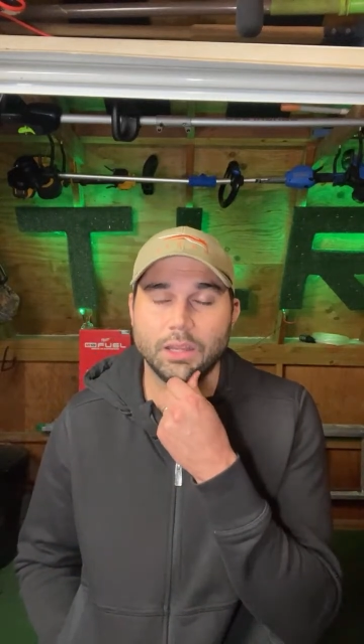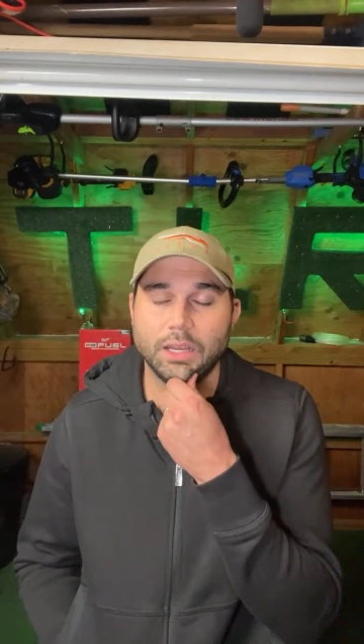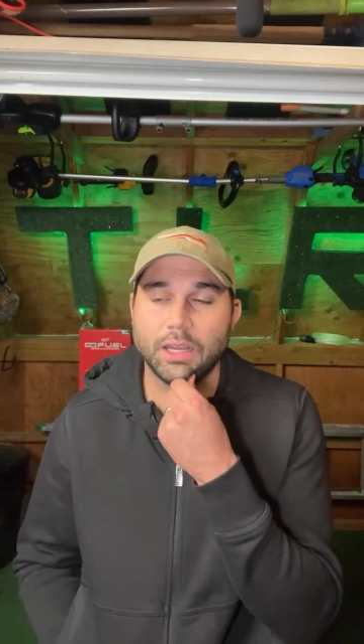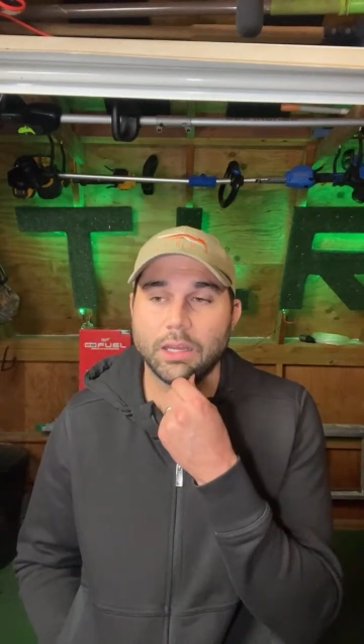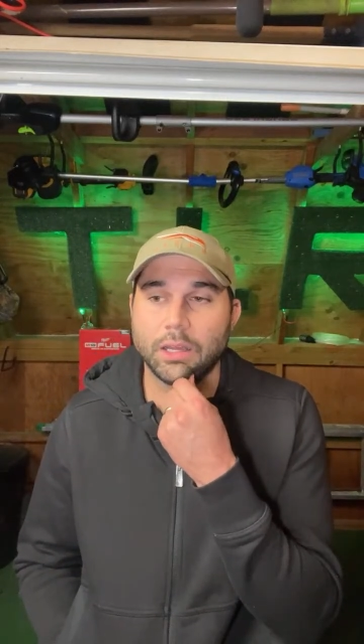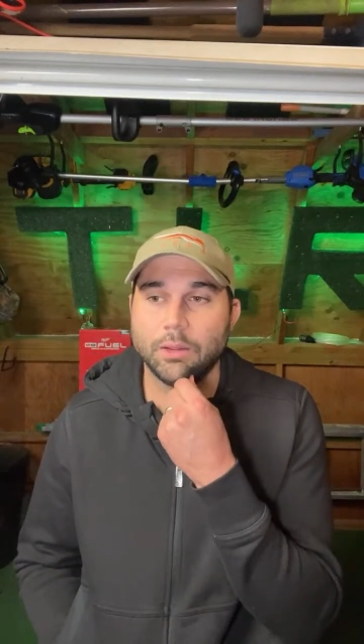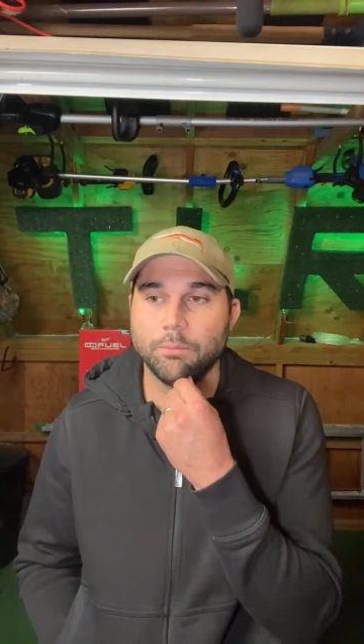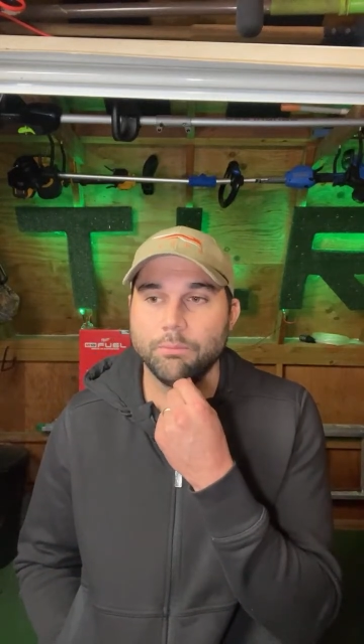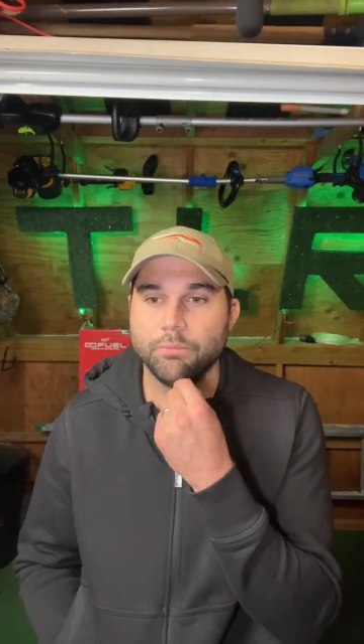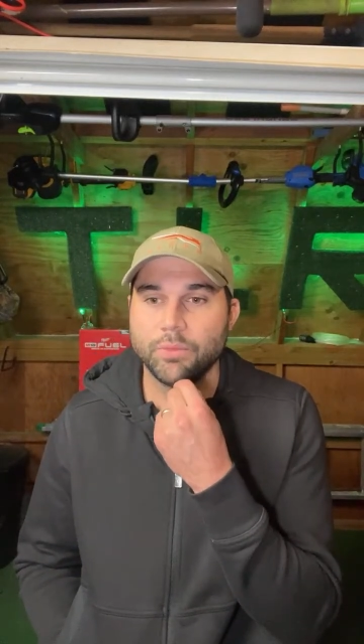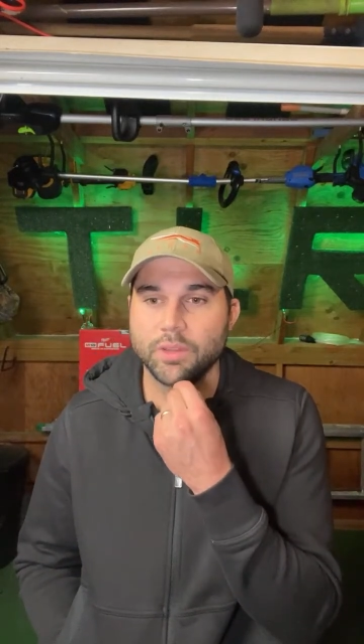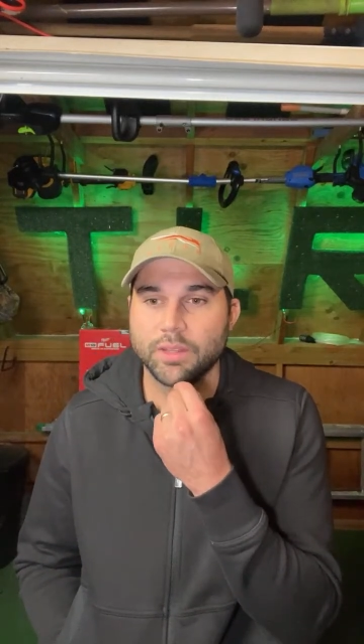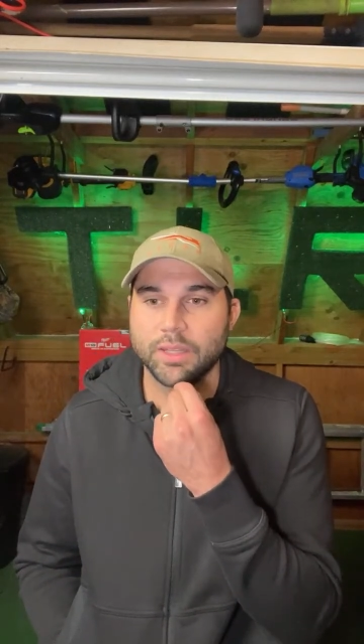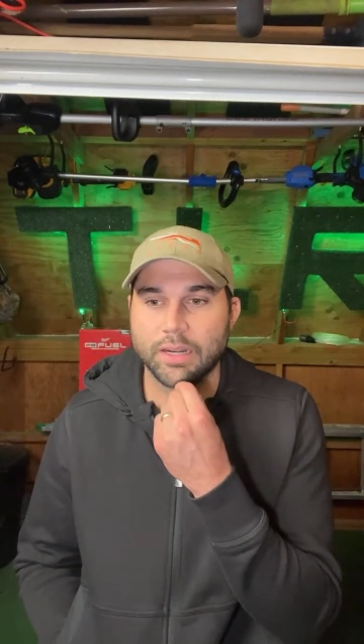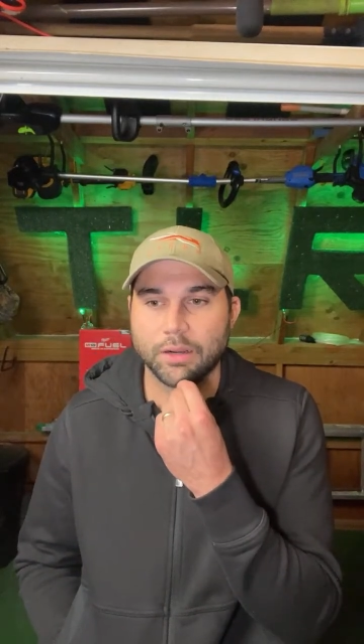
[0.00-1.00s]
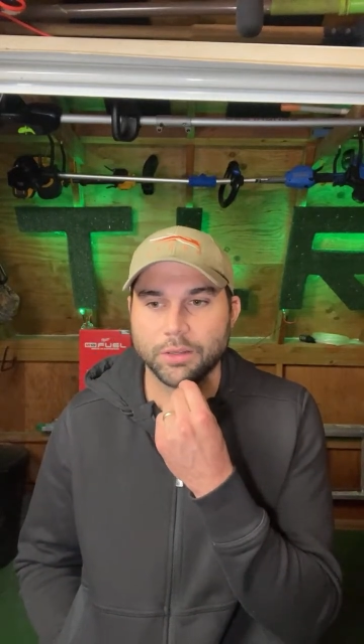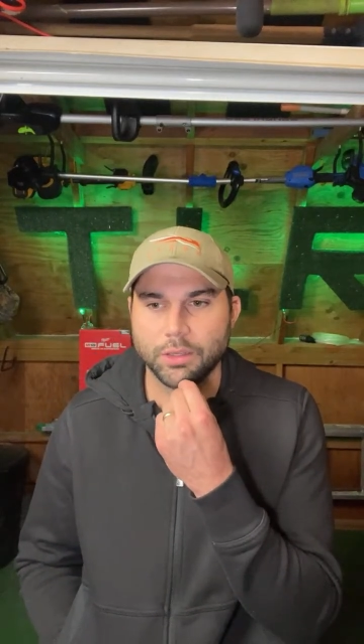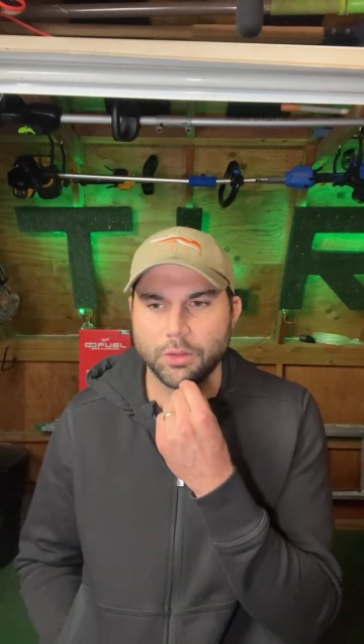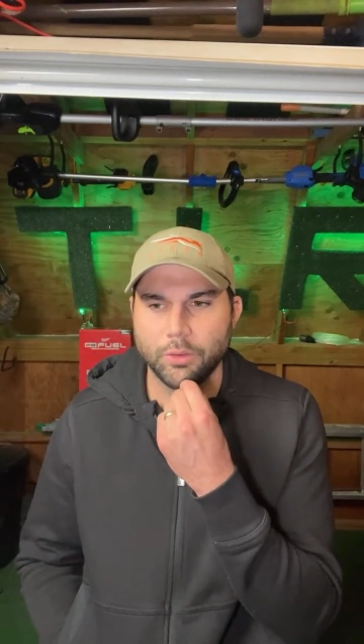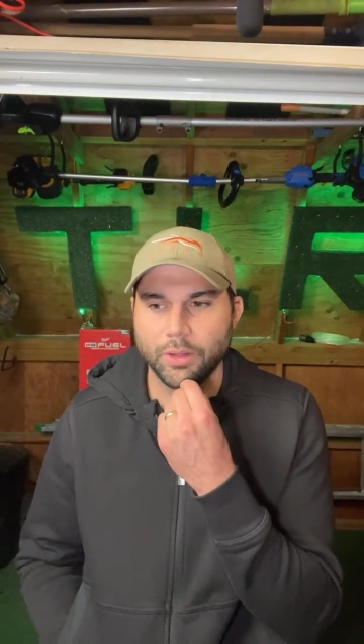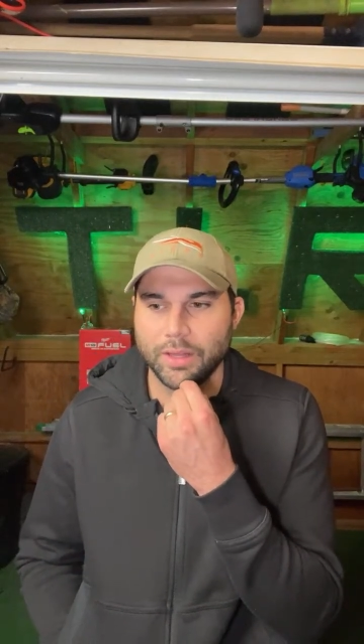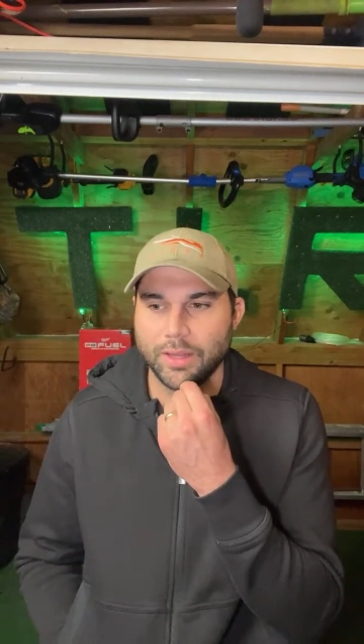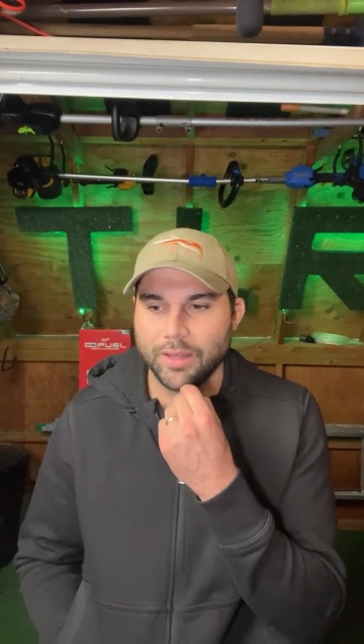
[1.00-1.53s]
that I'll do.